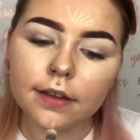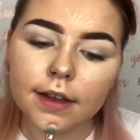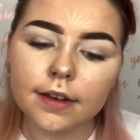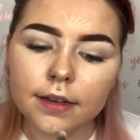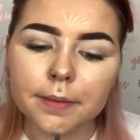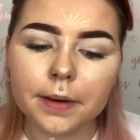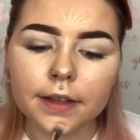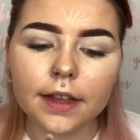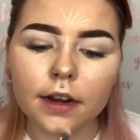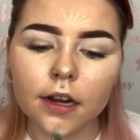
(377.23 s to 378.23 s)
So just
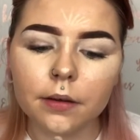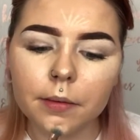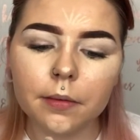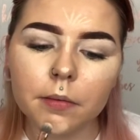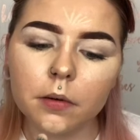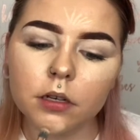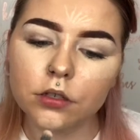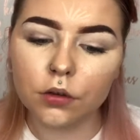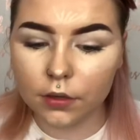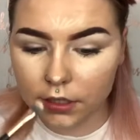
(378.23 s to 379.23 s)
spreading that out a little bit more
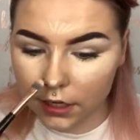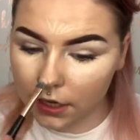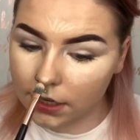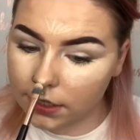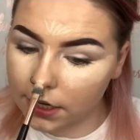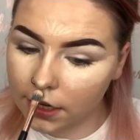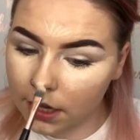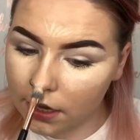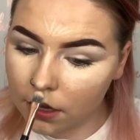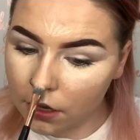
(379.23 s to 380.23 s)
so it's easy
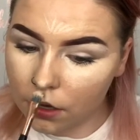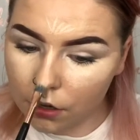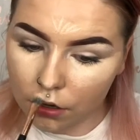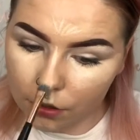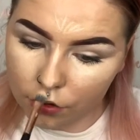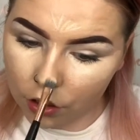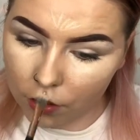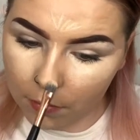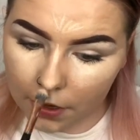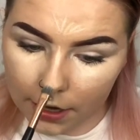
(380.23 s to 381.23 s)

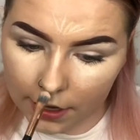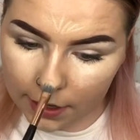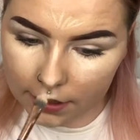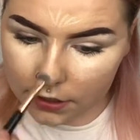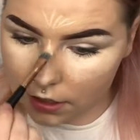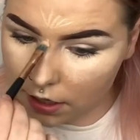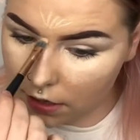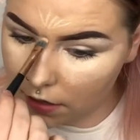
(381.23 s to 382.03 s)
to blend.